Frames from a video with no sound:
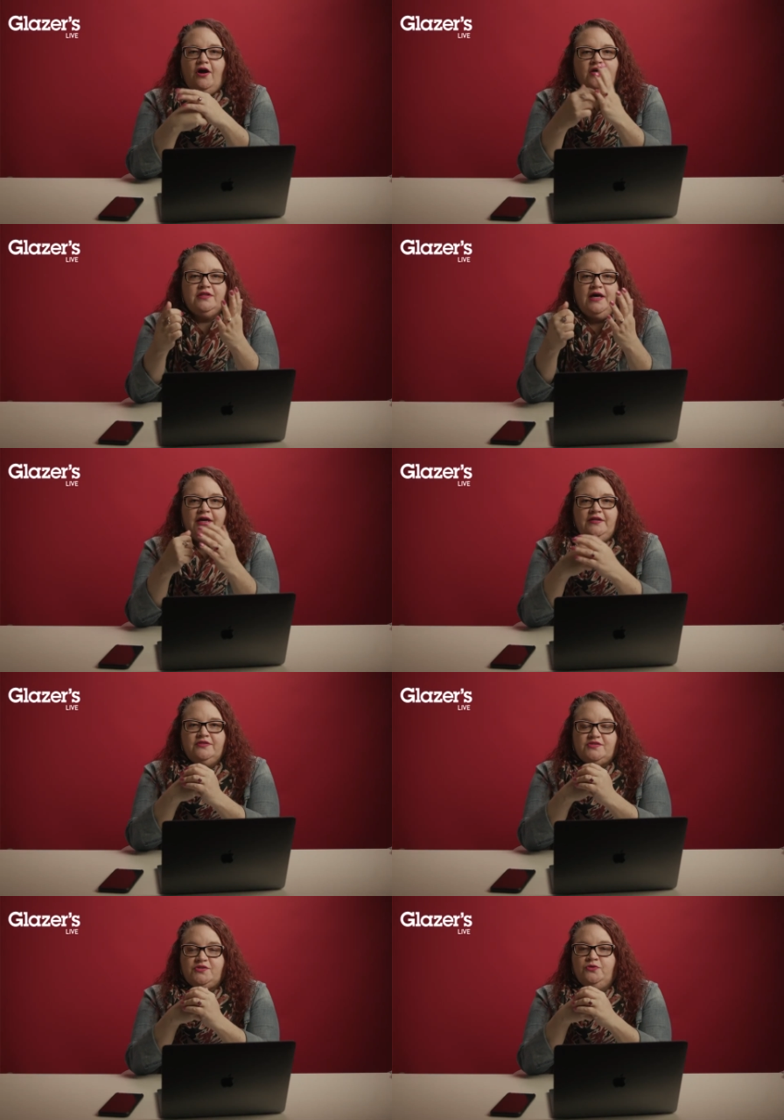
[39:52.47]
online
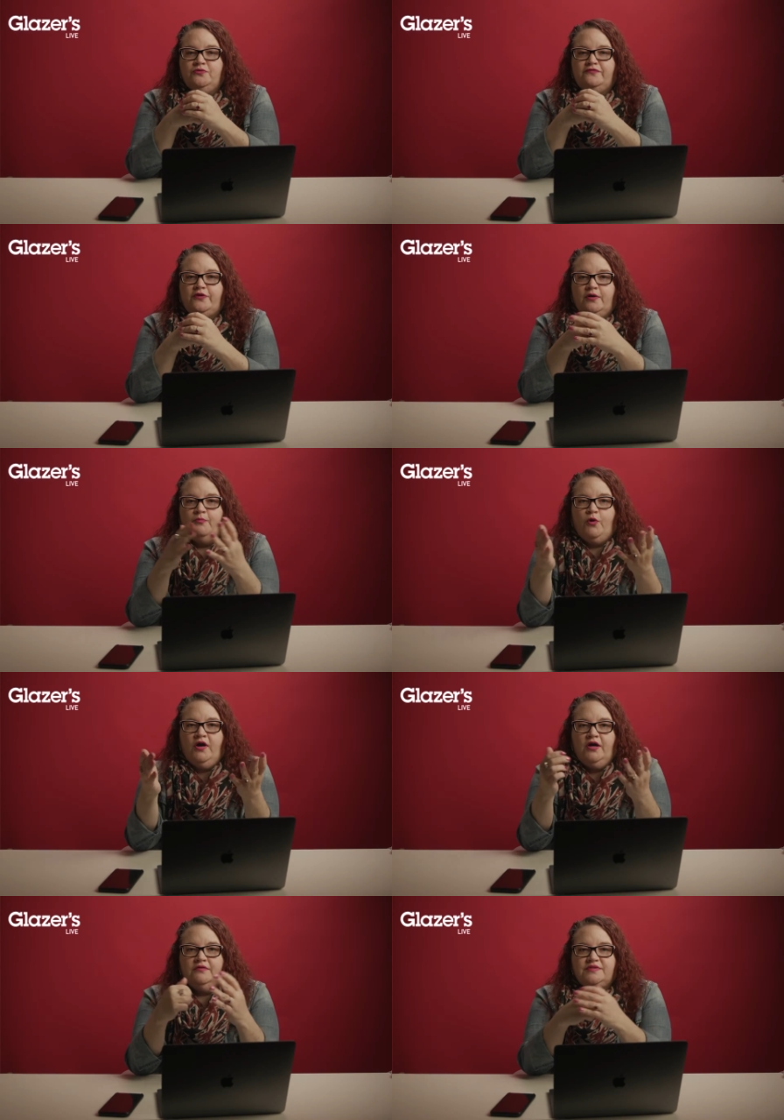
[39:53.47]
soon for
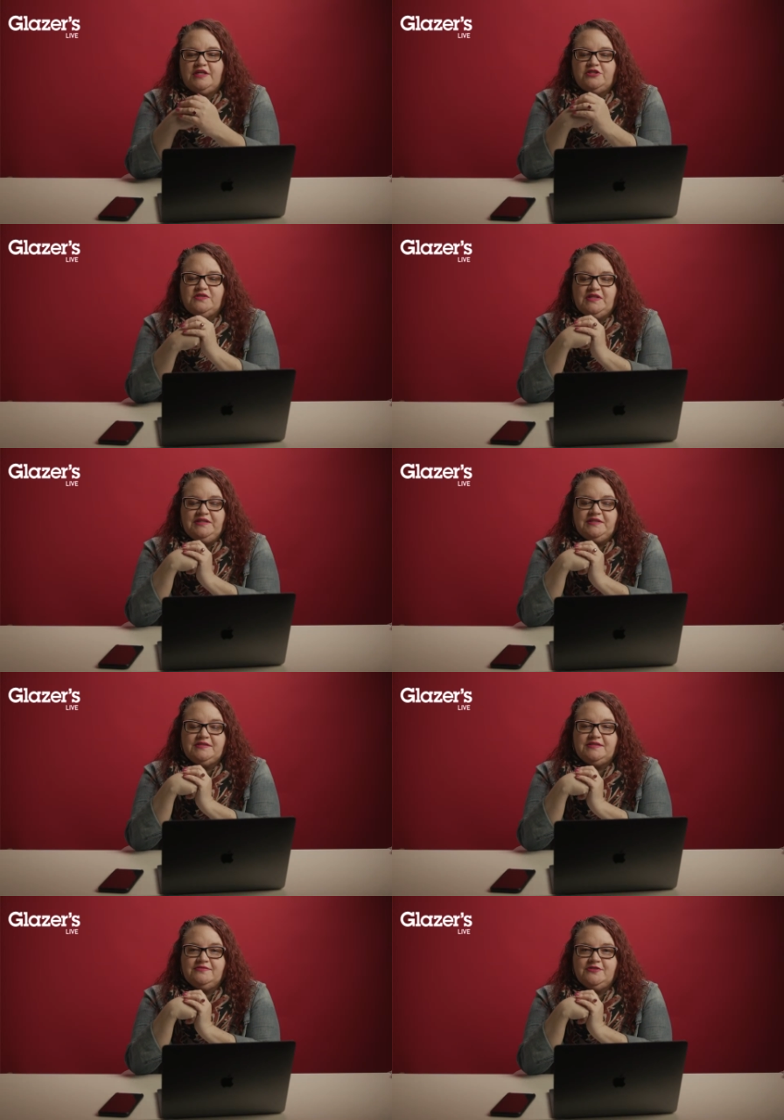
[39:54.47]
more sessions like
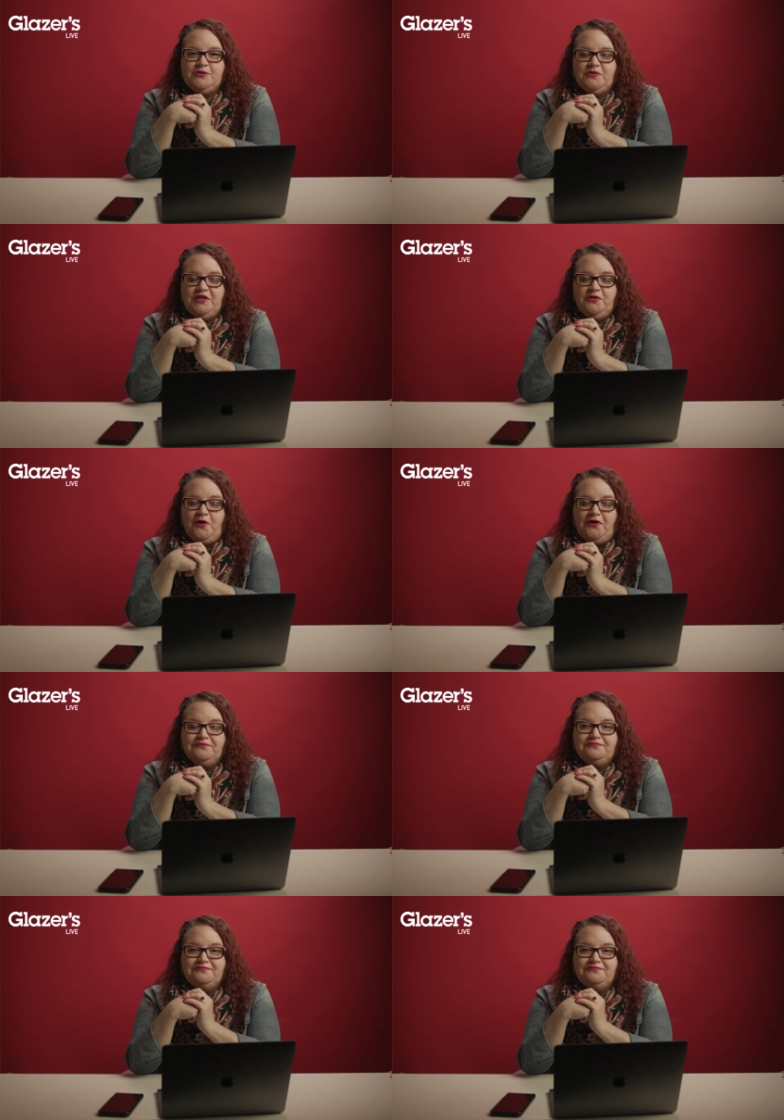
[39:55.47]
this. So thank you all.